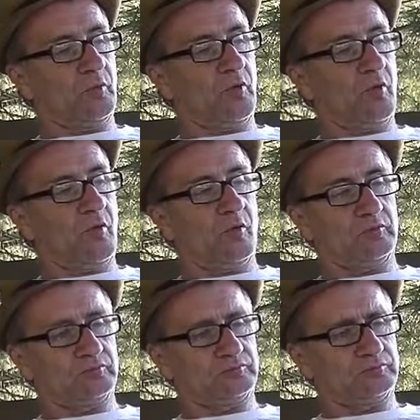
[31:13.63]
Oh,
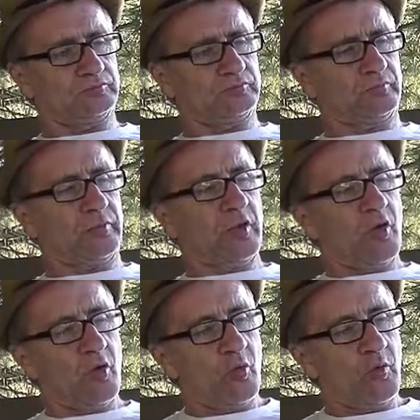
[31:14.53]

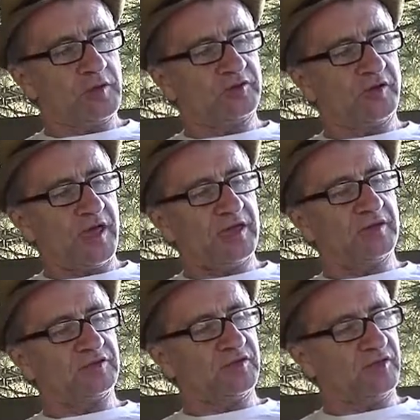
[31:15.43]
who is like
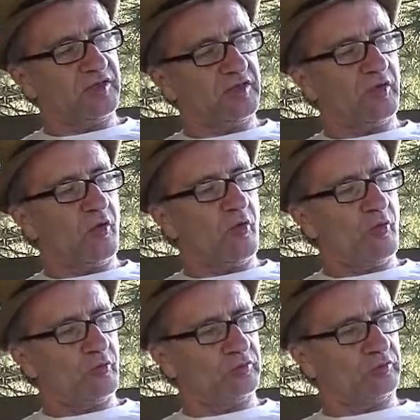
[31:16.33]
unto thee,
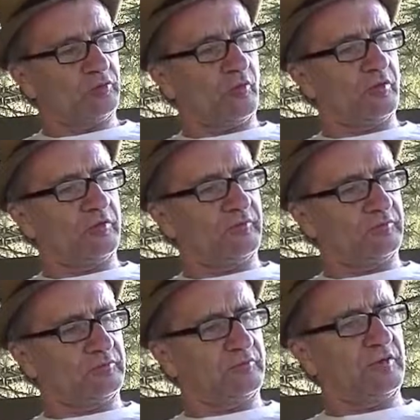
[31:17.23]
O sword of...
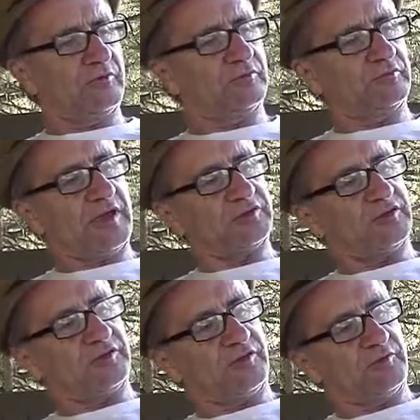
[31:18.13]
Actually,
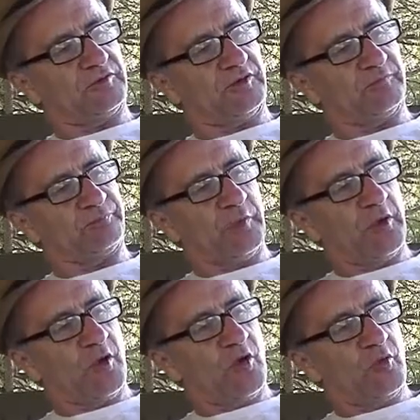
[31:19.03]
that's not what it says.
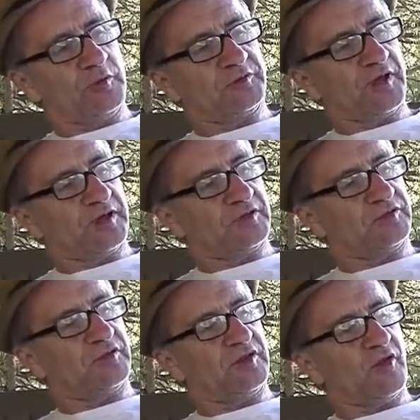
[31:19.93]
Who is like
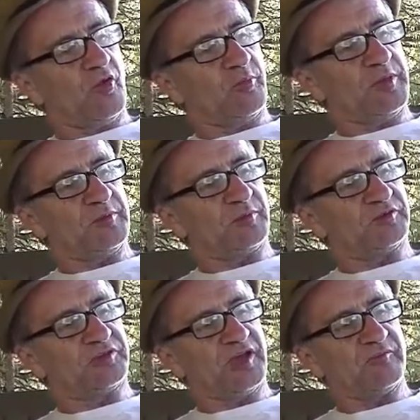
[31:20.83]
unto thee, O people
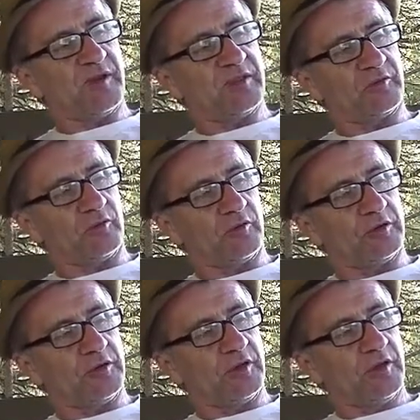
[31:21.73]
saved by the
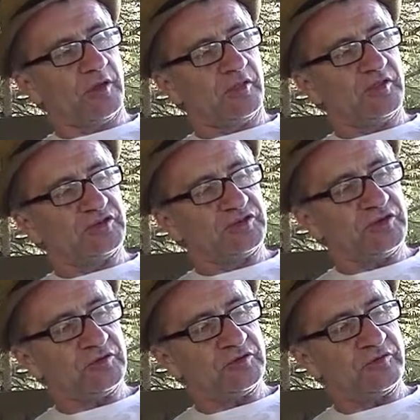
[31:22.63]
Lord? The
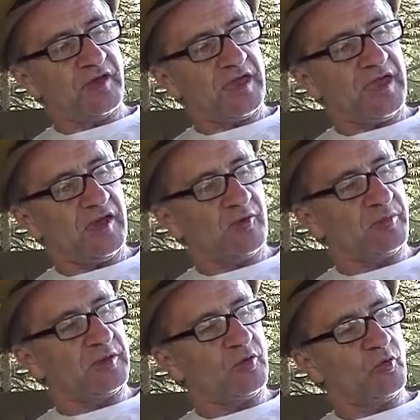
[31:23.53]
shield of thy help,
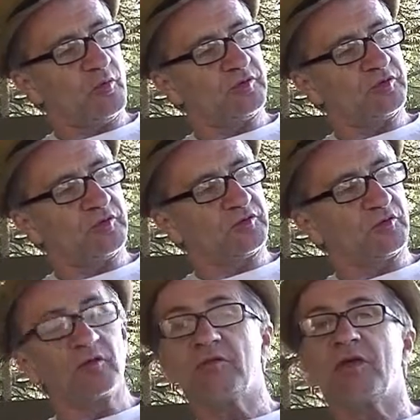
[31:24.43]
and who is the
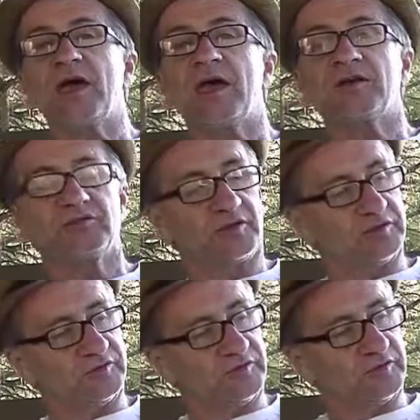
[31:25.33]
sword of thy
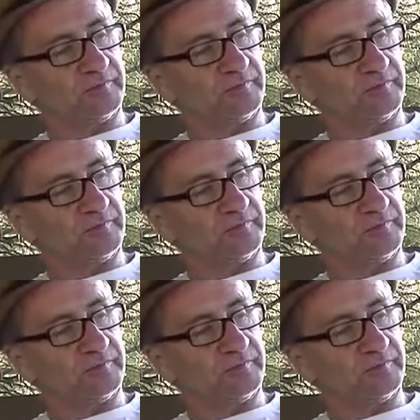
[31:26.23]
excellency?